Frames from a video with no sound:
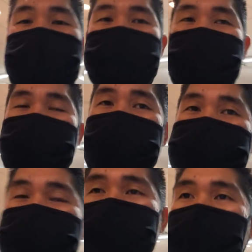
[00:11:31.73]
that,
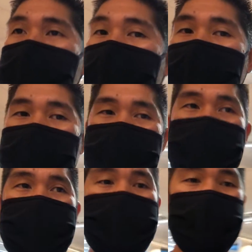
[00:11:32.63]

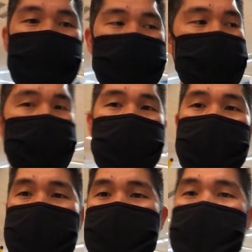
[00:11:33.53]
having fun
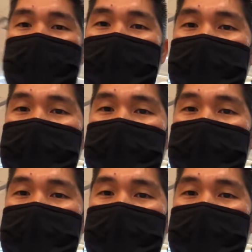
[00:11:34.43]
exploring